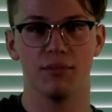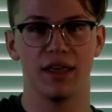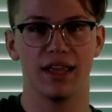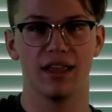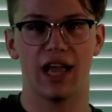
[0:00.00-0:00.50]

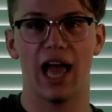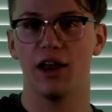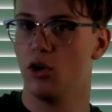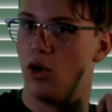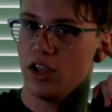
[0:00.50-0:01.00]
They kind
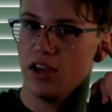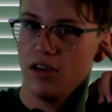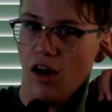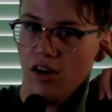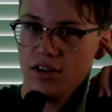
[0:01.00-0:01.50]
of hook
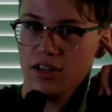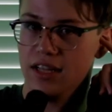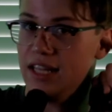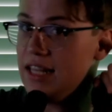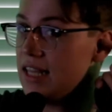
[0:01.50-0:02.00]
onto
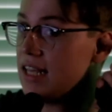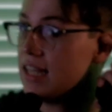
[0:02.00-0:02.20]
the